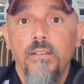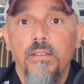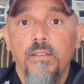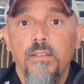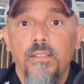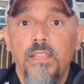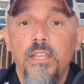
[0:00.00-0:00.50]

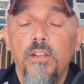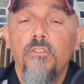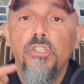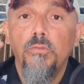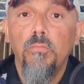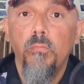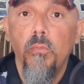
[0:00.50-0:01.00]
There is
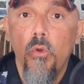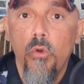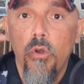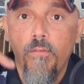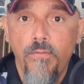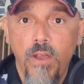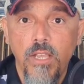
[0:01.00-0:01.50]
more of
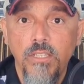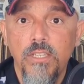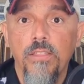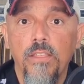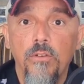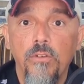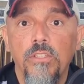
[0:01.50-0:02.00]
us than there
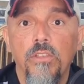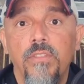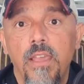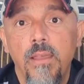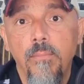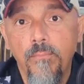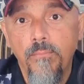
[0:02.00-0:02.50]
is of
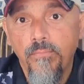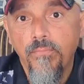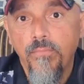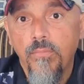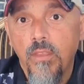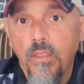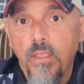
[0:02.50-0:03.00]
them.
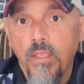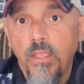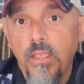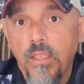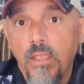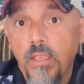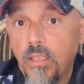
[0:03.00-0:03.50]

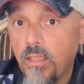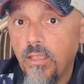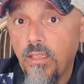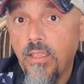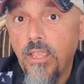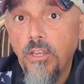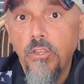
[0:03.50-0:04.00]

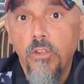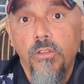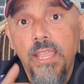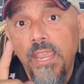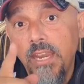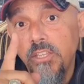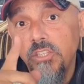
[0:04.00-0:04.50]
And you're
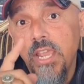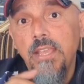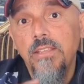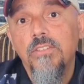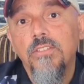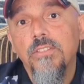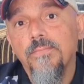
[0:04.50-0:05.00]
taking a
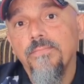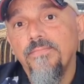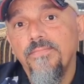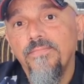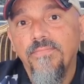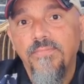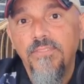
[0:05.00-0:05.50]
chance.
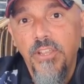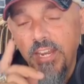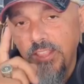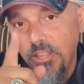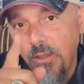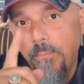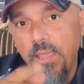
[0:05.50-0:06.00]
You're gonna end
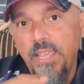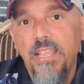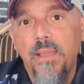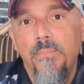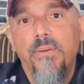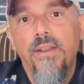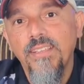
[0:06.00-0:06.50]
up paying that
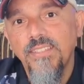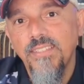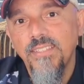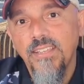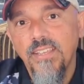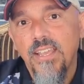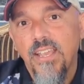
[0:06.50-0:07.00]
price.
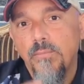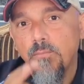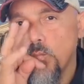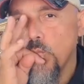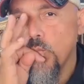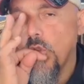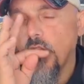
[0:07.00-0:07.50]

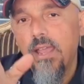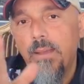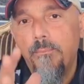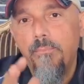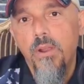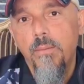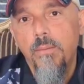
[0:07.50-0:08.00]
I
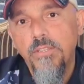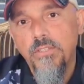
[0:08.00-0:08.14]
promise you that.